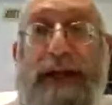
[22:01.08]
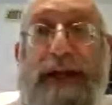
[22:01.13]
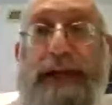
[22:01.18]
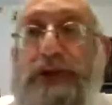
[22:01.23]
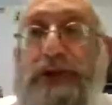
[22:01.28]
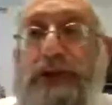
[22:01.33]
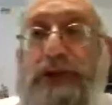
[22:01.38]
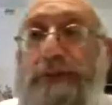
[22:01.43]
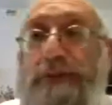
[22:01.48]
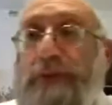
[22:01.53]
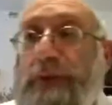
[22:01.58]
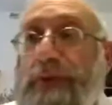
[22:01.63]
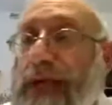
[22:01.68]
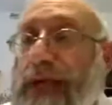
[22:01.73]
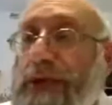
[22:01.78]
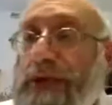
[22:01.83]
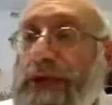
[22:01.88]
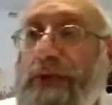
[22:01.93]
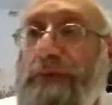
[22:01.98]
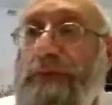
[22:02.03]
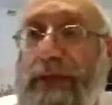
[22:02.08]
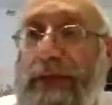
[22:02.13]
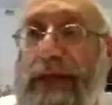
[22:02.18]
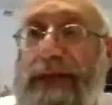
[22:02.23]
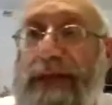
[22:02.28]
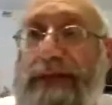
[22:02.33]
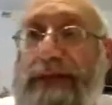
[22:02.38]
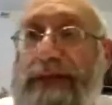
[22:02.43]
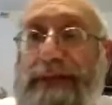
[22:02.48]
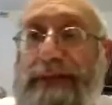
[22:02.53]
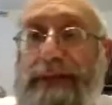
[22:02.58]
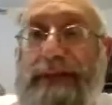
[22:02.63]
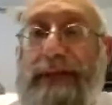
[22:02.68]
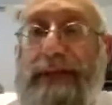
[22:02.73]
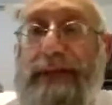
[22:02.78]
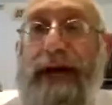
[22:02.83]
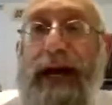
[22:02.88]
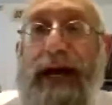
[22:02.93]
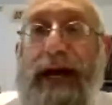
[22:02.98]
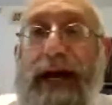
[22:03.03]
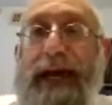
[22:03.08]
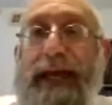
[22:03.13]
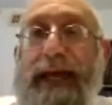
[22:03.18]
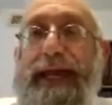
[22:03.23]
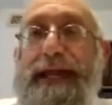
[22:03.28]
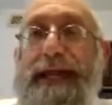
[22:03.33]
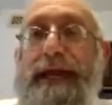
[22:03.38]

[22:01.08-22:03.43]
assume you eat in two places. I